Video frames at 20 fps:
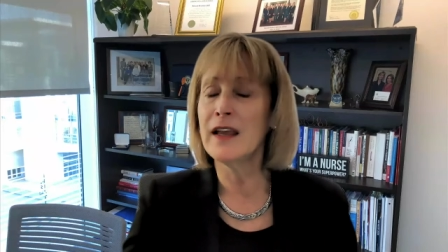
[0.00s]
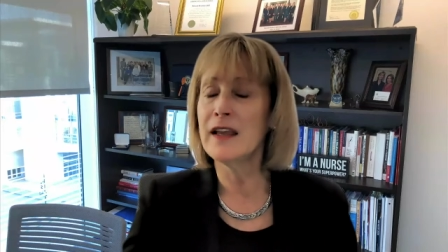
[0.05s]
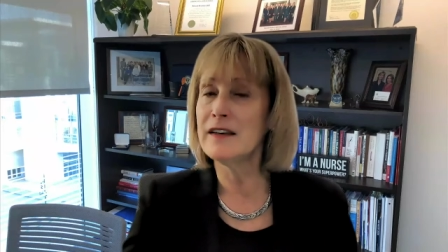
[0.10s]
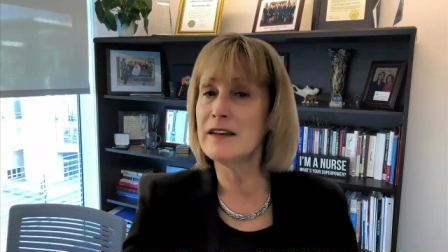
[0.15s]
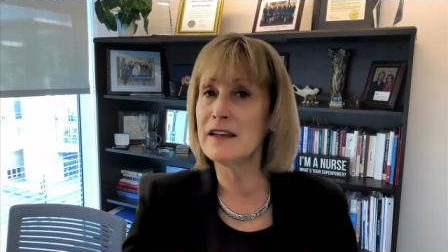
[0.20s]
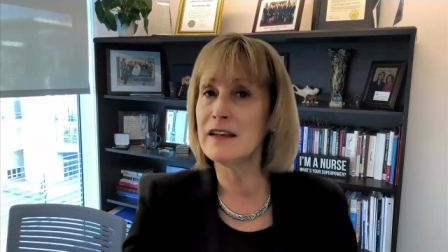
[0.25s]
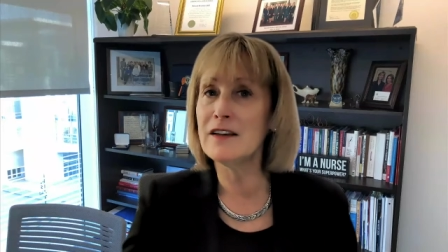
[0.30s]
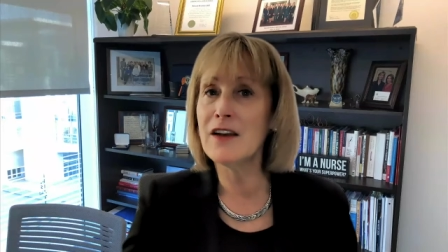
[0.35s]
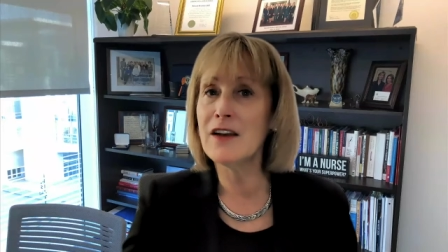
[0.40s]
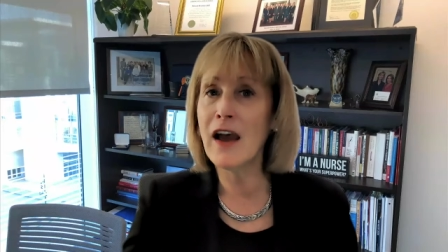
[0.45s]

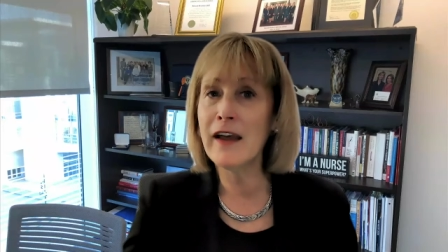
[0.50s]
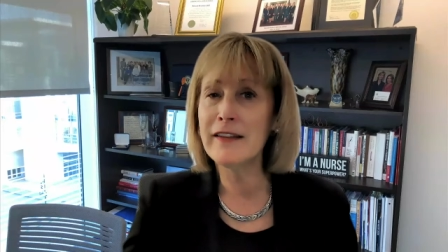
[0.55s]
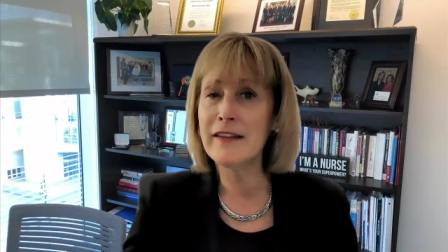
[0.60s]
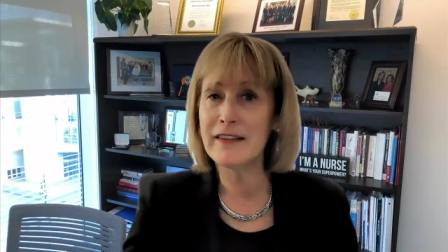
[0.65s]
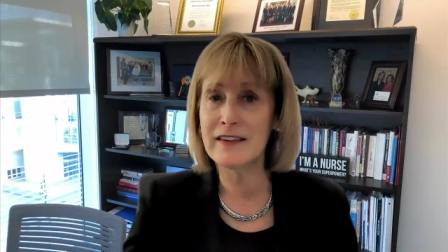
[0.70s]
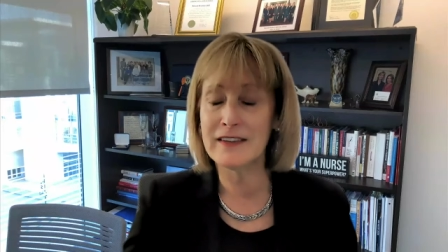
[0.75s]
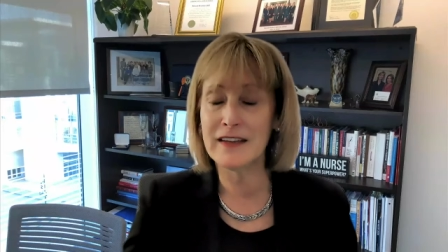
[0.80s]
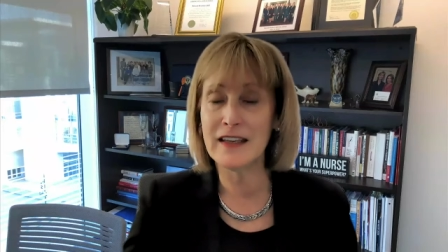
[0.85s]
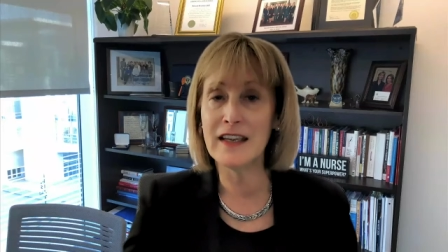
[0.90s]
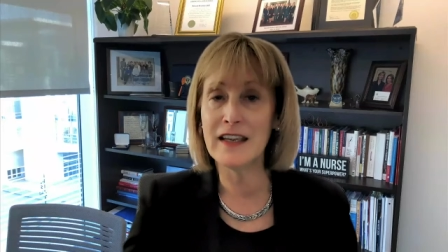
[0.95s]
did not
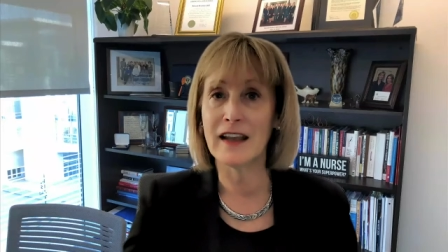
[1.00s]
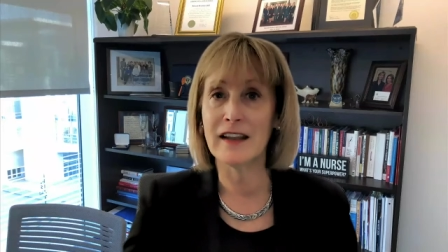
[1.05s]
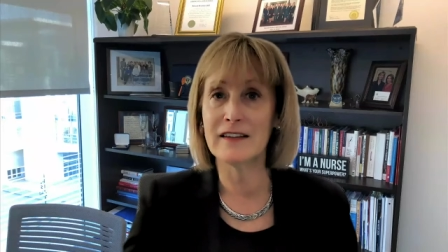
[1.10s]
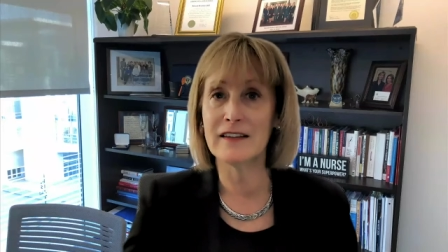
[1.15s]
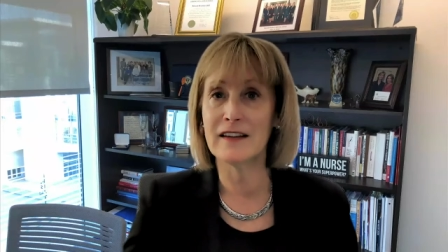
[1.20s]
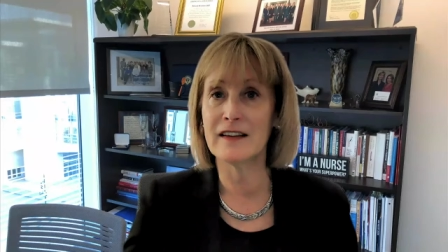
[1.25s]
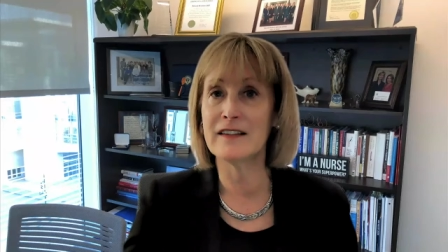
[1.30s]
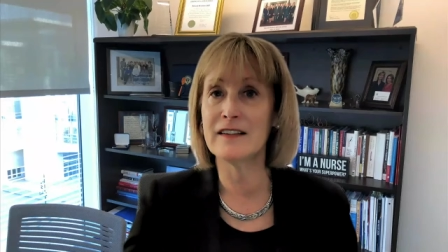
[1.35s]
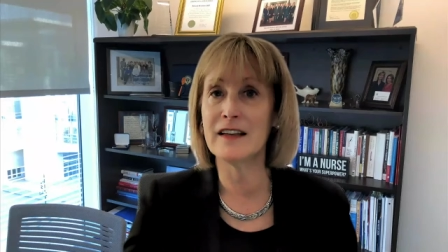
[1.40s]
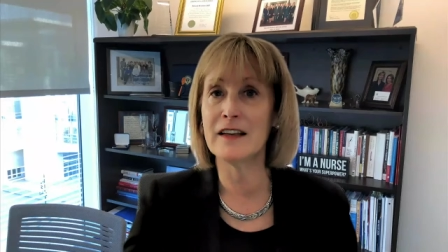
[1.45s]
see us
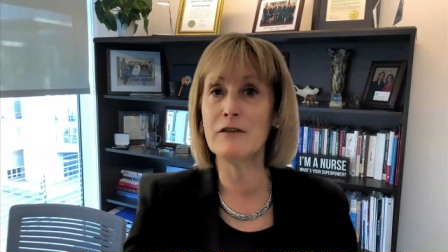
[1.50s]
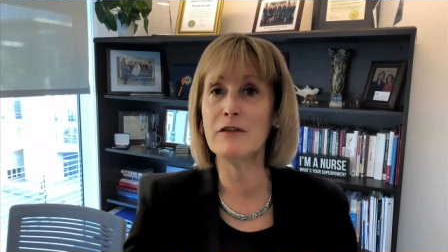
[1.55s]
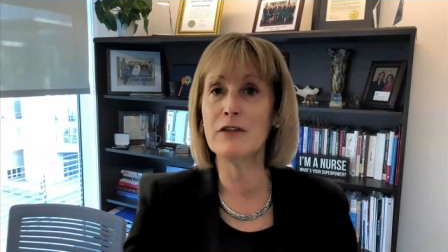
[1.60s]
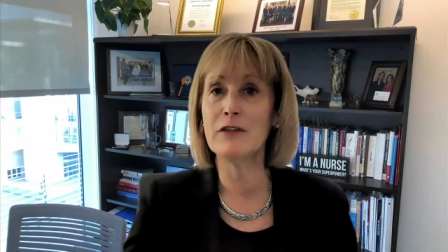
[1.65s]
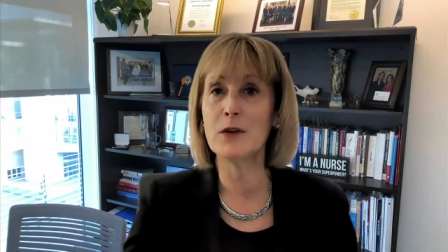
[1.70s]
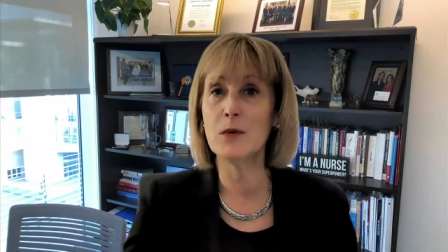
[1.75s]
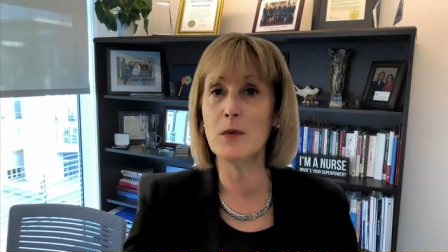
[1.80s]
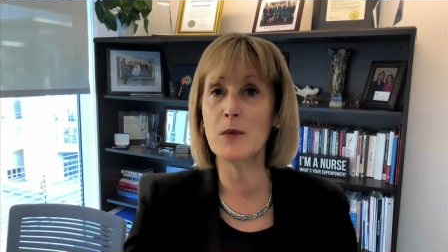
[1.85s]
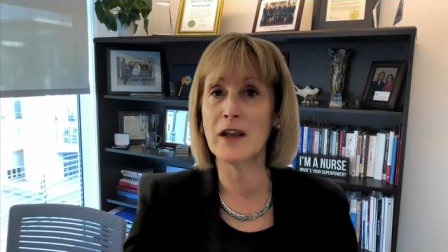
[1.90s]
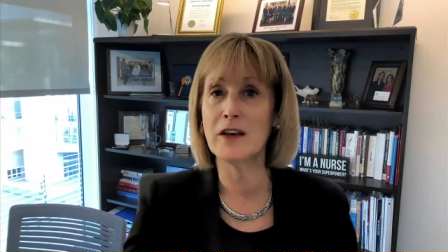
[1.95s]
as
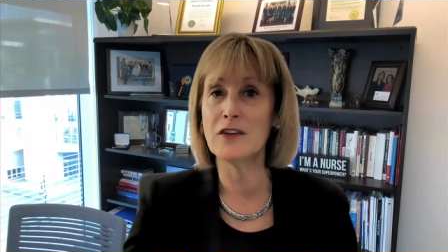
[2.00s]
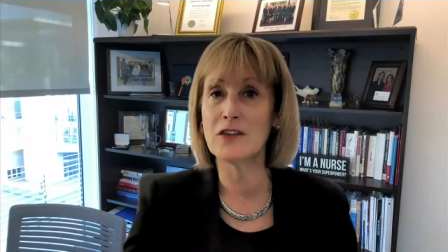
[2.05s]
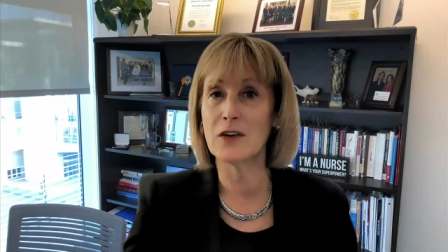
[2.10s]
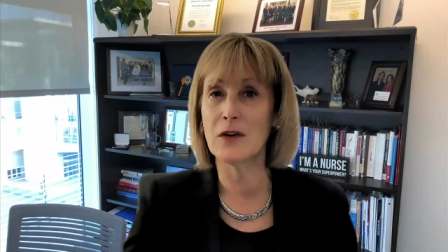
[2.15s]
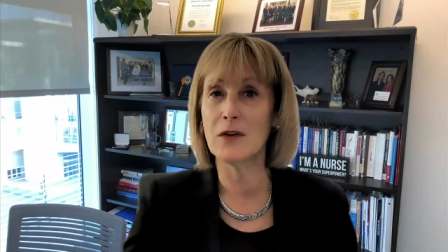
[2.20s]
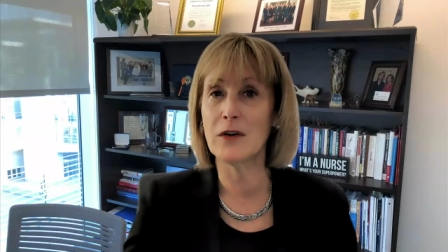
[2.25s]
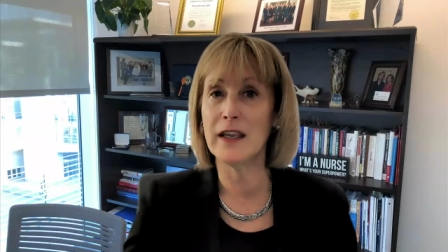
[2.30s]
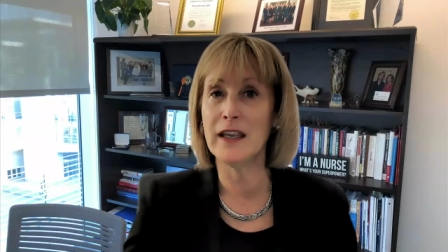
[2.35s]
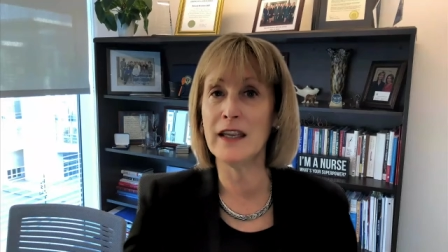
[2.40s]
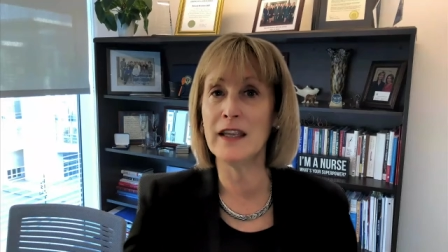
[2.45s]

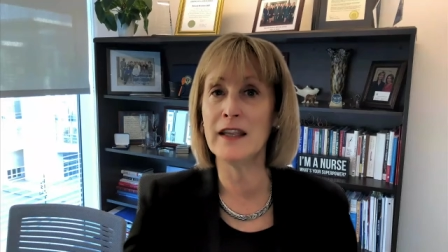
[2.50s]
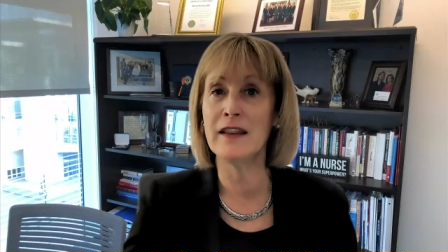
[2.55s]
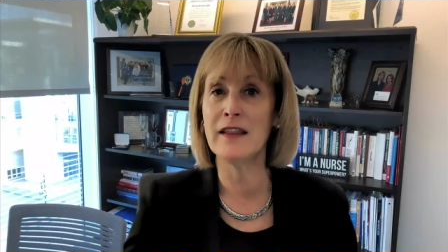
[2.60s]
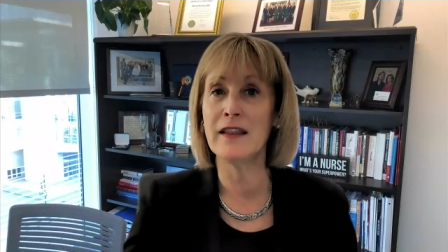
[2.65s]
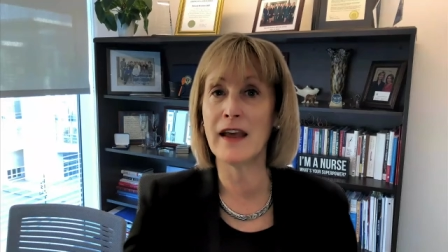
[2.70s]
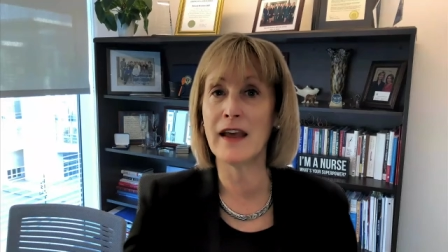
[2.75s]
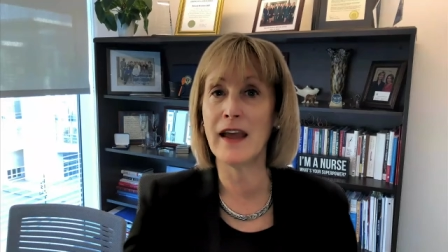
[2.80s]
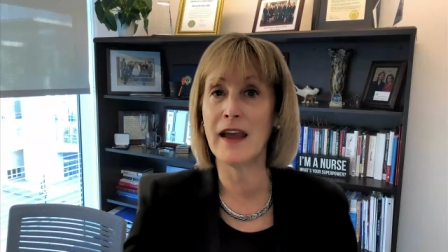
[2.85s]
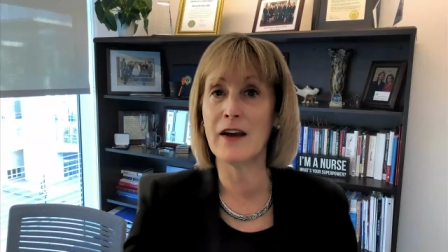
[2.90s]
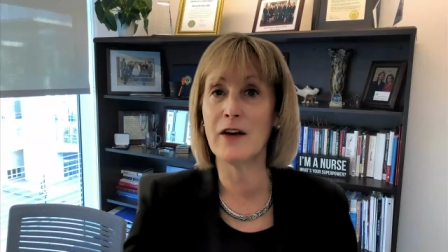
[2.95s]
influential in
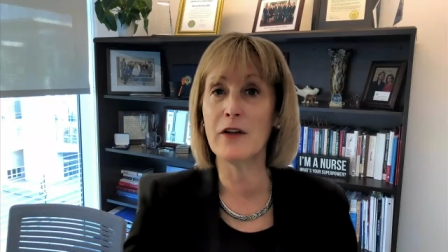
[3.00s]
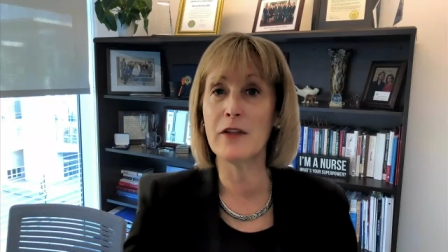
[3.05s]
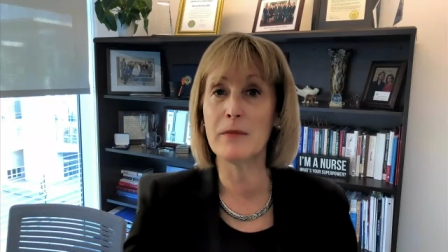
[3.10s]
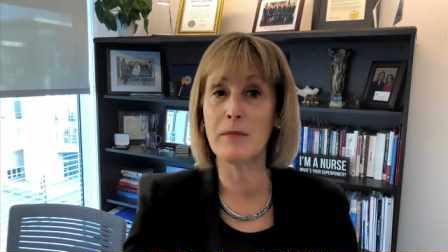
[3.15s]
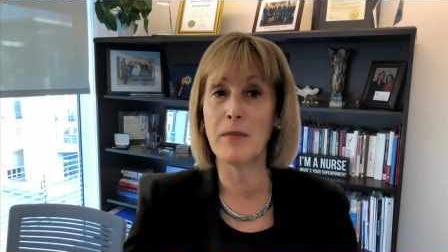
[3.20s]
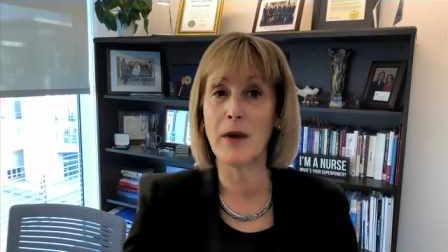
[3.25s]
the health